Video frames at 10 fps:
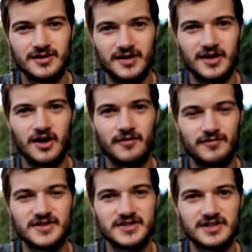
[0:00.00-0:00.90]
like, not
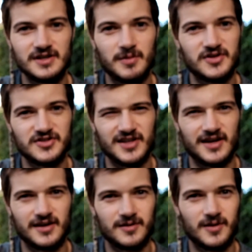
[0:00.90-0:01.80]
physically, but just
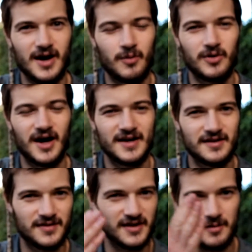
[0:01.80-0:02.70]
like I w- I
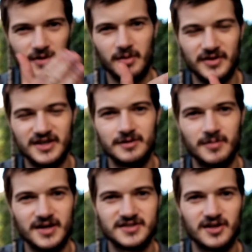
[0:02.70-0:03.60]
didn't think I'd be able to keep
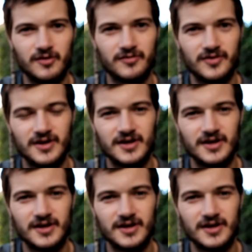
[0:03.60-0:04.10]
myself